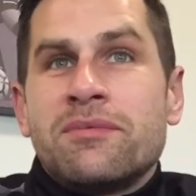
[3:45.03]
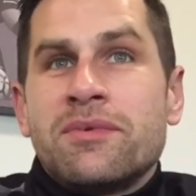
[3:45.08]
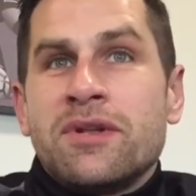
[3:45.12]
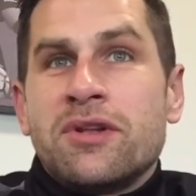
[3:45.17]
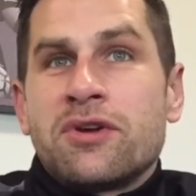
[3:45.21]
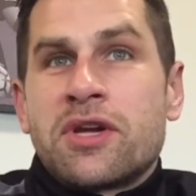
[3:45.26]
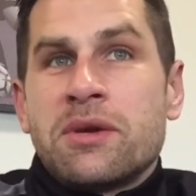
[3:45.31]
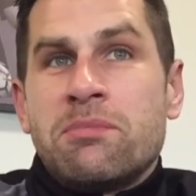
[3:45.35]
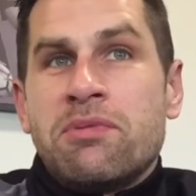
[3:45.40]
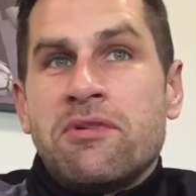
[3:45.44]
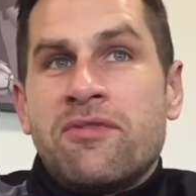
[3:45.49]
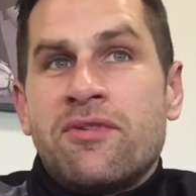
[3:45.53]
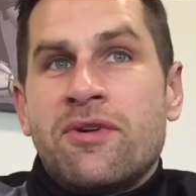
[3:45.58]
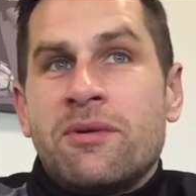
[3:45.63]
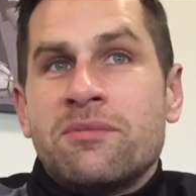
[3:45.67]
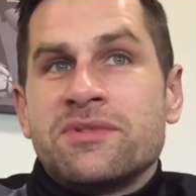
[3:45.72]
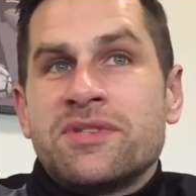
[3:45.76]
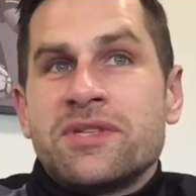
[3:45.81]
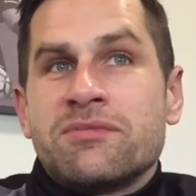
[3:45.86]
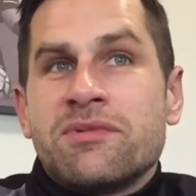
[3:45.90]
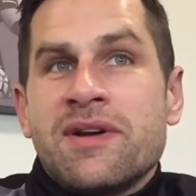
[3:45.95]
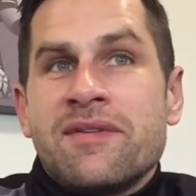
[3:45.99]
we look at
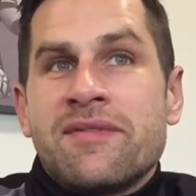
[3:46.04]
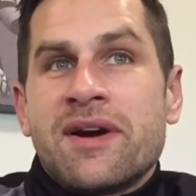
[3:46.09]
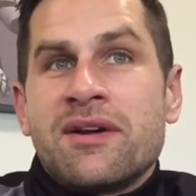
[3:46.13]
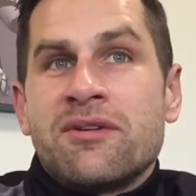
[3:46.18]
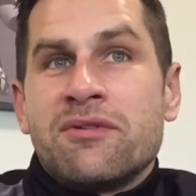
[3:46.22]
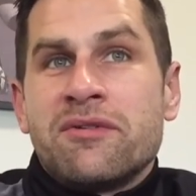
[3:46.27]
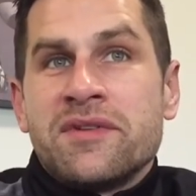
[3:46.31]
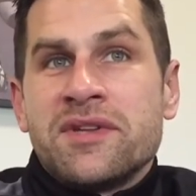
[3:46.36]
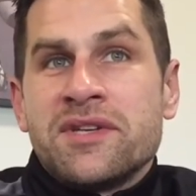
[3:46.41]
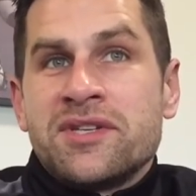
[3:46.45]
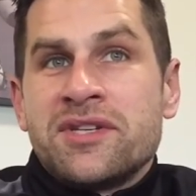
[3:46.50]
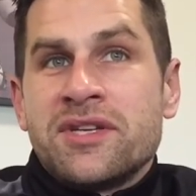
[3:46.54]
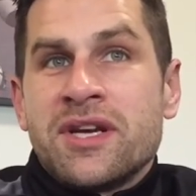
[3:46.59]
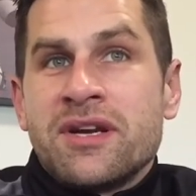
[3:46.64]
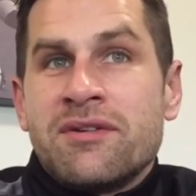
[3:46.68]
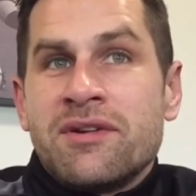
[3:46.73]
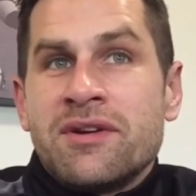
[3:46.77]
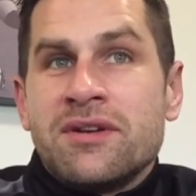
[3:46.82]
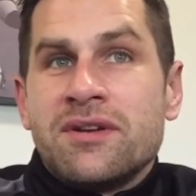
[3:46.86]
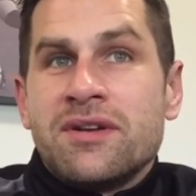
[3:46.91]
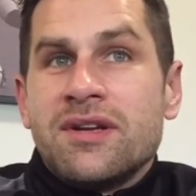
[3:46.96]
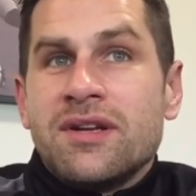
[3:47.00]
performances we've had over this
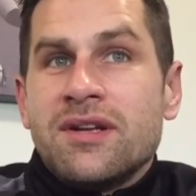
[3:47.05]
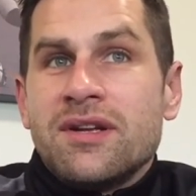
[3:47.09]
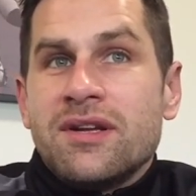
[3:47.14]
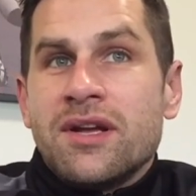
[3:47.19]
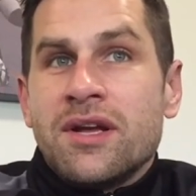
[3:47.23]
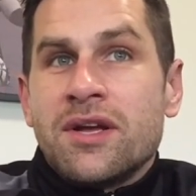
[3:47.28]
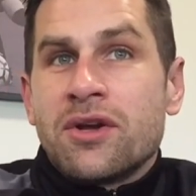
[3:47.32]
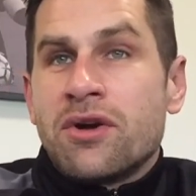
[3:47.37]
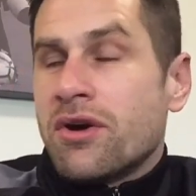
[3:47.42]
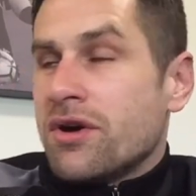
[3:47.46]
year and